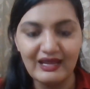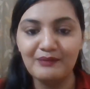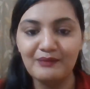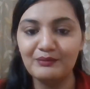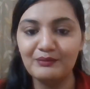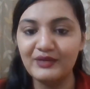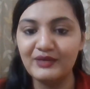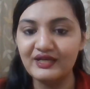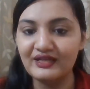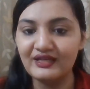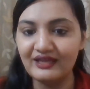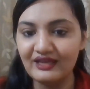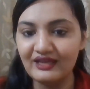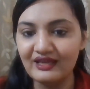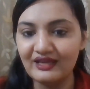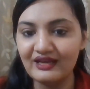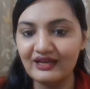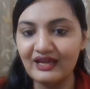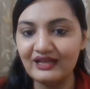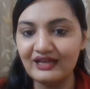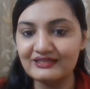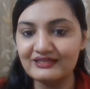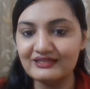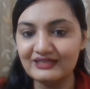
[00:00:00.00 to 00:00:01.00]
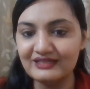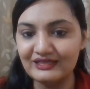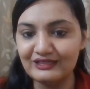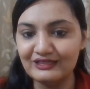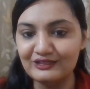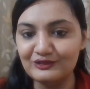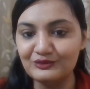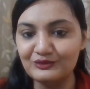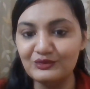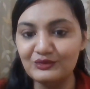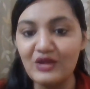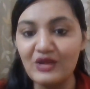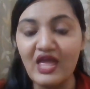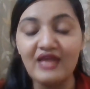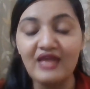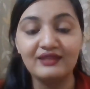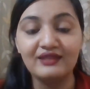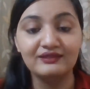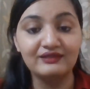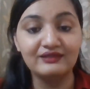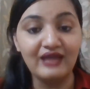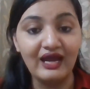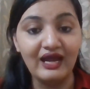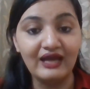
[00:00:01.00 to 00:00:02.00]
but here I'll tell you
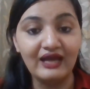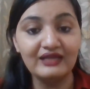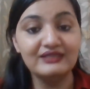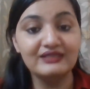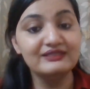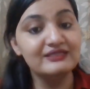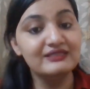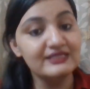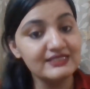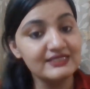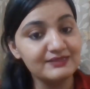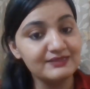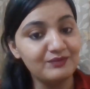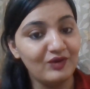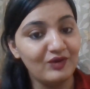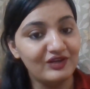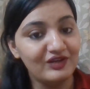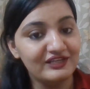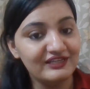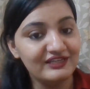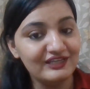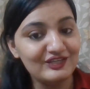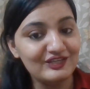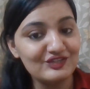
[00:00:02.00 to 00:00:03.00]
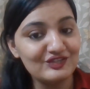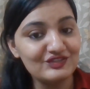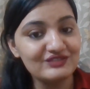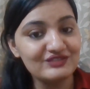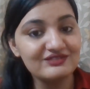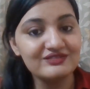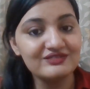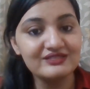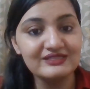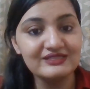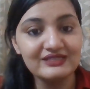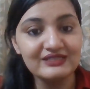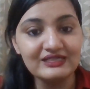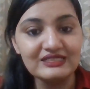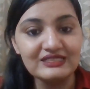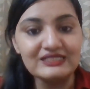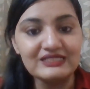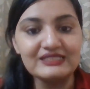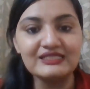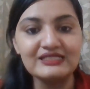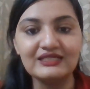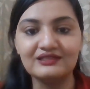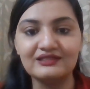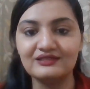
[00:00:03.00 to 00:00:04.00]
that this pollination
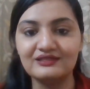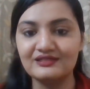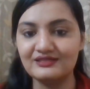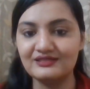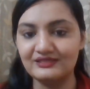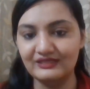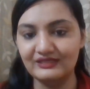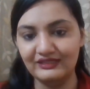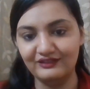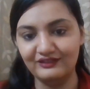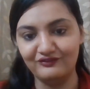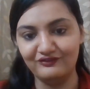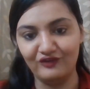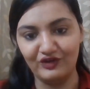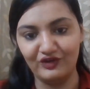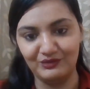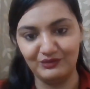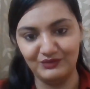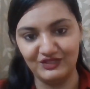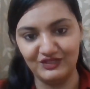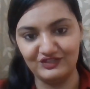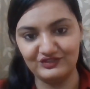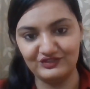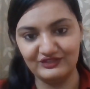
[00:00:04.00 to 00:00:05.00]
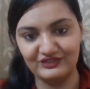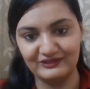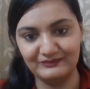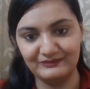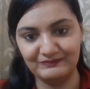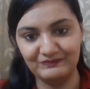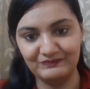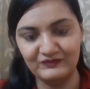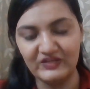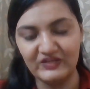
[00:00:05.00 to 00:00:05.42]
results in the seed formation.